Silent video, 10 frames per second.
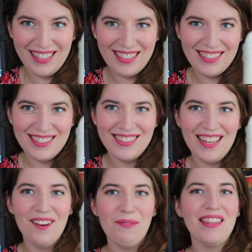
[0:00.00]
this.
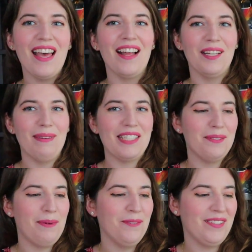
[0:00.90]
What the hell am I
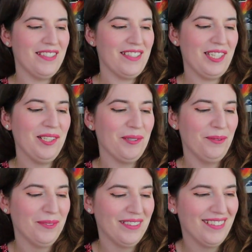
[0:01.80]
supposed to
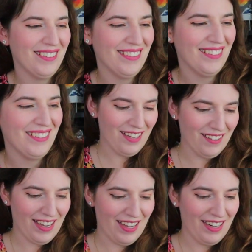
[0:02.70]
do? Oh
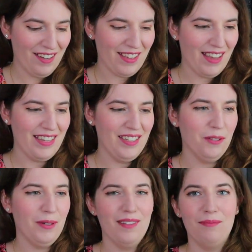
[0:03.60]
god, okay, you
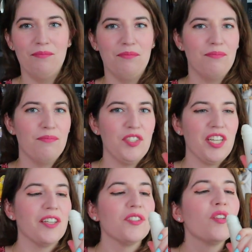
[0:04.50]
know what?
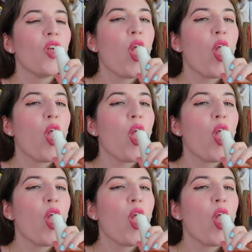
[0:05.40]
Cheers.